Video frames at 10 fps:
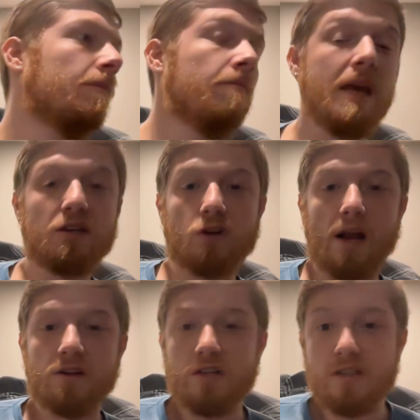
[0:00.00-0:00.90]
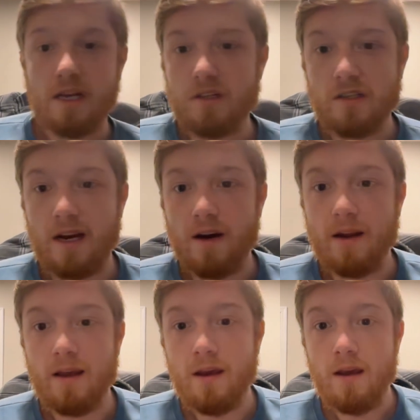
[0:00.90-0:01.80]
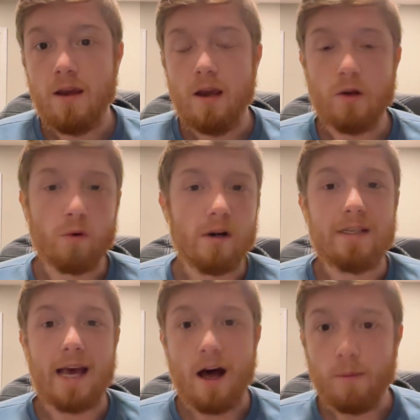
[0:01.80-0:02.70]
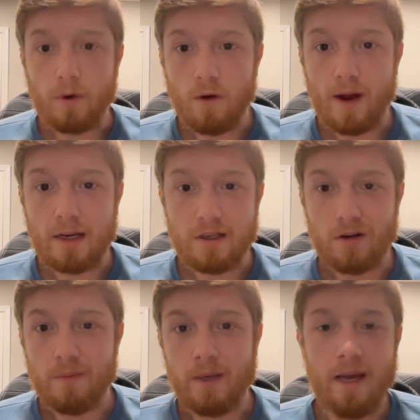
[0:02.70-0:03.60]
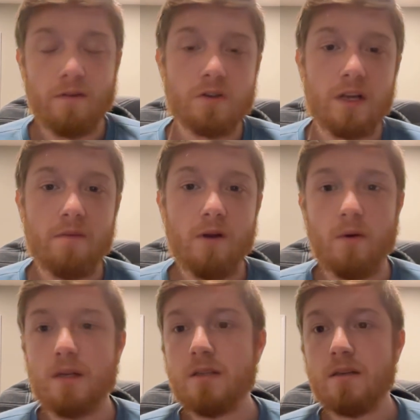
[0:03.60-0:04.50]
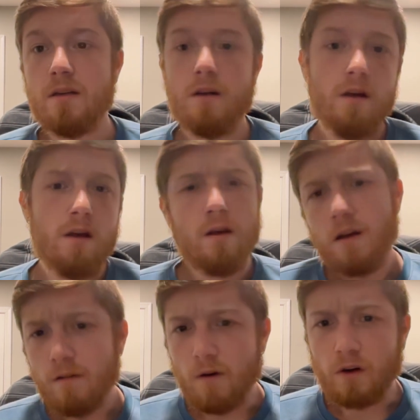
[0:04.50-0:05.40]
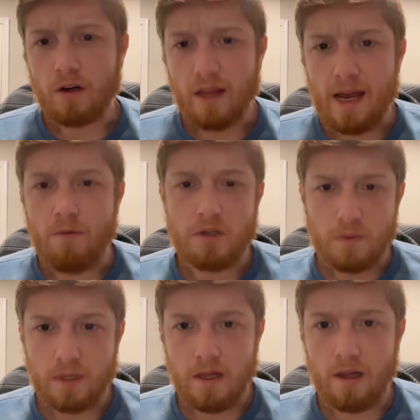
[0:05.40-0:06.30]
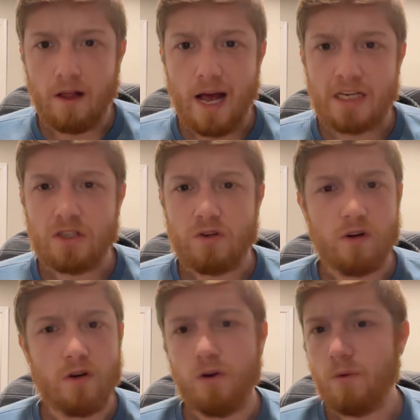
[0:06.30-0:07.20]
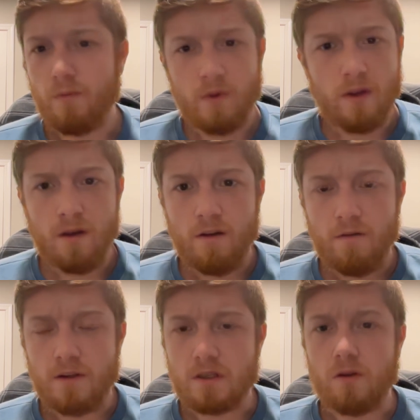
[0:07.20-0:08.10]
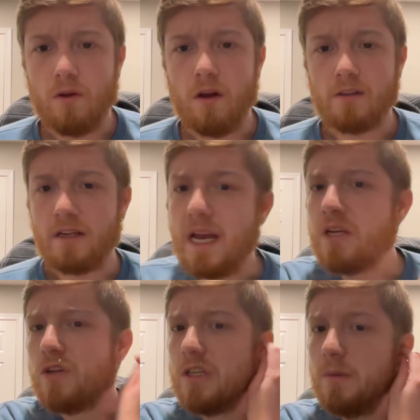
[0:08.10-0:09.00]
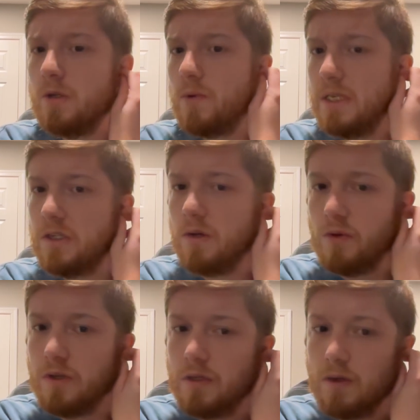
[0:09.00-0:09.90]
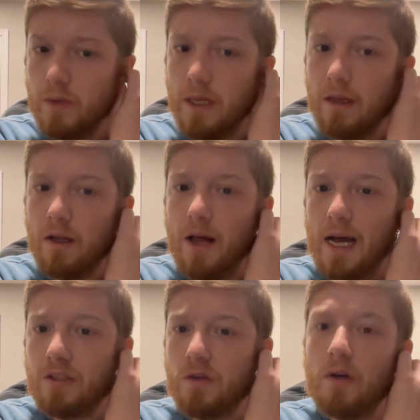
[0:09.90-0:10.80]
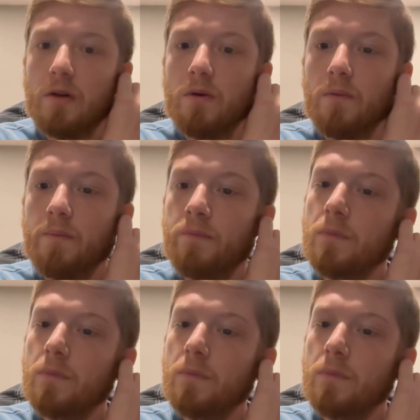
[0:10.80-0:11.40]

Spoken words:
make strategies necessary in order to help correct certain behaviors that I've noticed. Vulgar language within the classroom, physical altercations between students within the classroom,